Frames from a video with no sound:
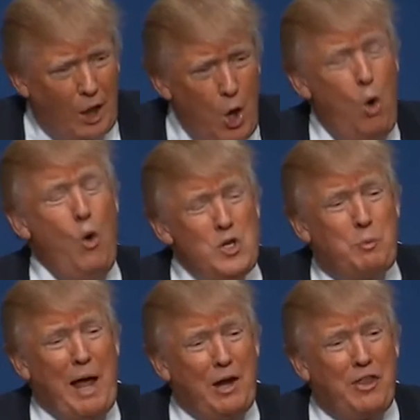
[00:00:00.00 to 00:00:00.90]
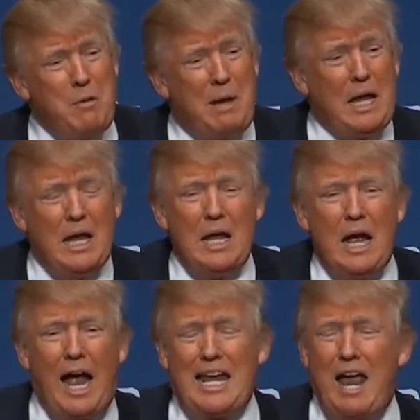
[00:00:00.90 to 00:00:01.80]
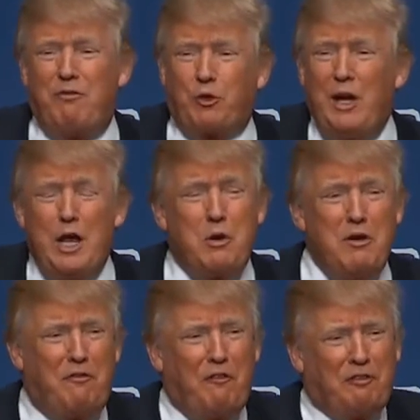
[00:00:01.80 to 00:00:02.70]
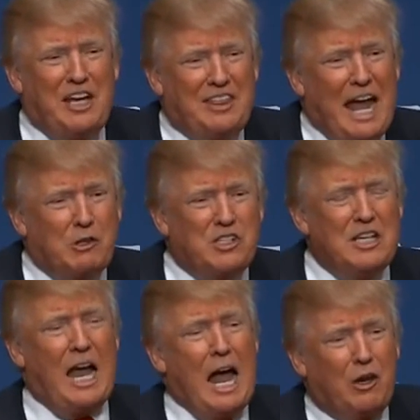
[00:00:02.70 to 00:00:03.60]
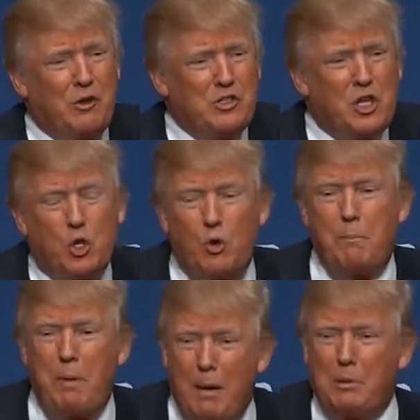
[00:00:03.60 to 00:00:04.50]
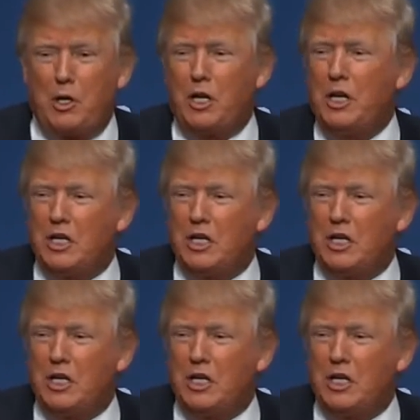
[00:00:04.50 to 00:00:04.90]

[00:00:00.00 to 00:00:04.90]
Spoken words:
Who is better than me? I gave $350,000 to the Republican